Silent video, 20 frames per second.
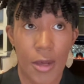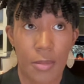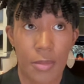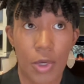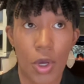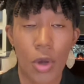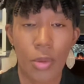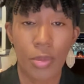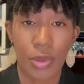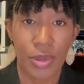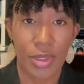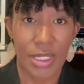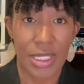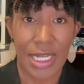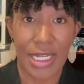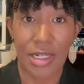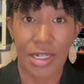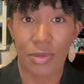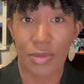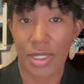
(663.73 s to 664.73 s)
comb through the
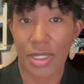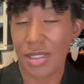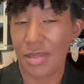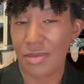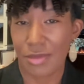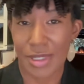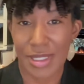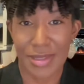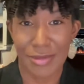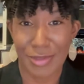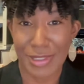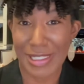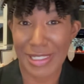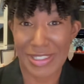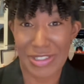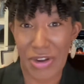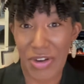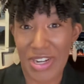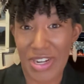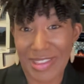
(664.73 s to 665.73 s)
data, we
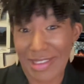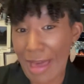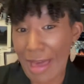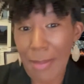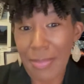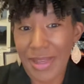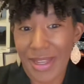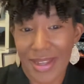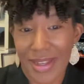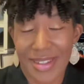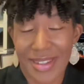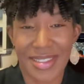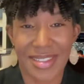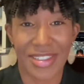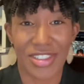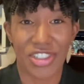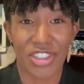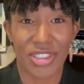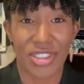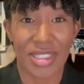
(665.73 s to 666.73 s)
started lobbying
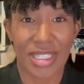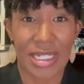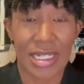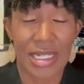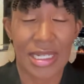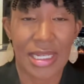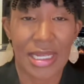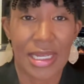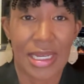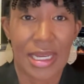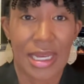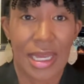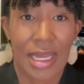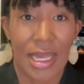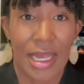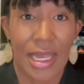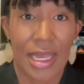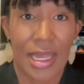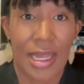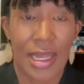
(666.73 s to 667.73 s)
essentially.
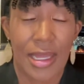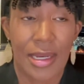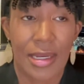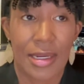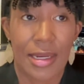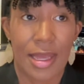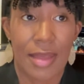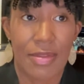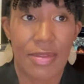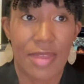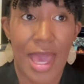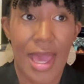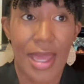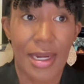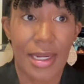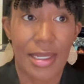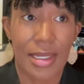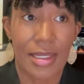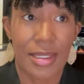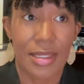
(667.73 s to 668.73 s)
And
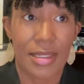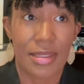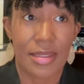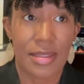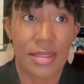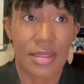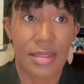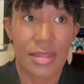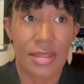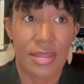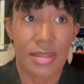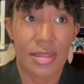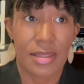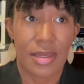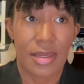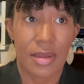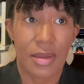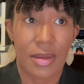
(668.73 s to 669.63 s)
that is